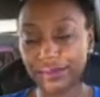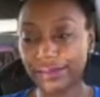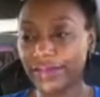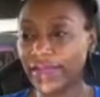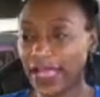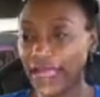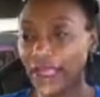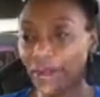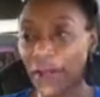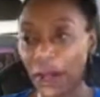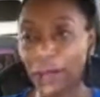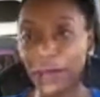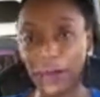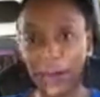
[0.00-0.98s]
Let them
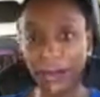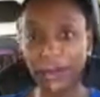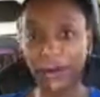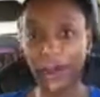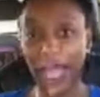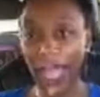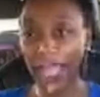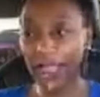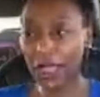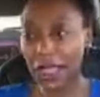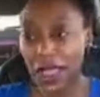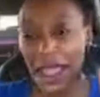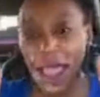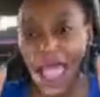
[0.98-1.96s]
help you, people, okay?
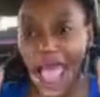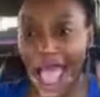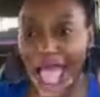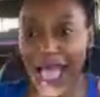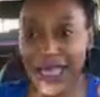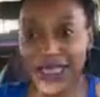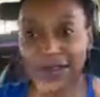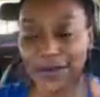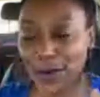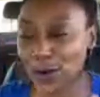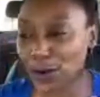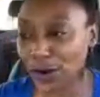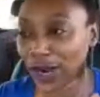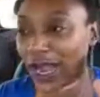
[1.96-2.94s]
Ask
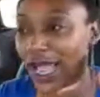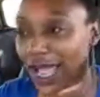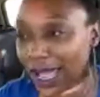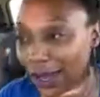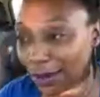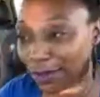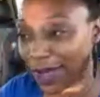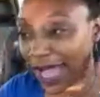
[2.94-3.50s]
for help.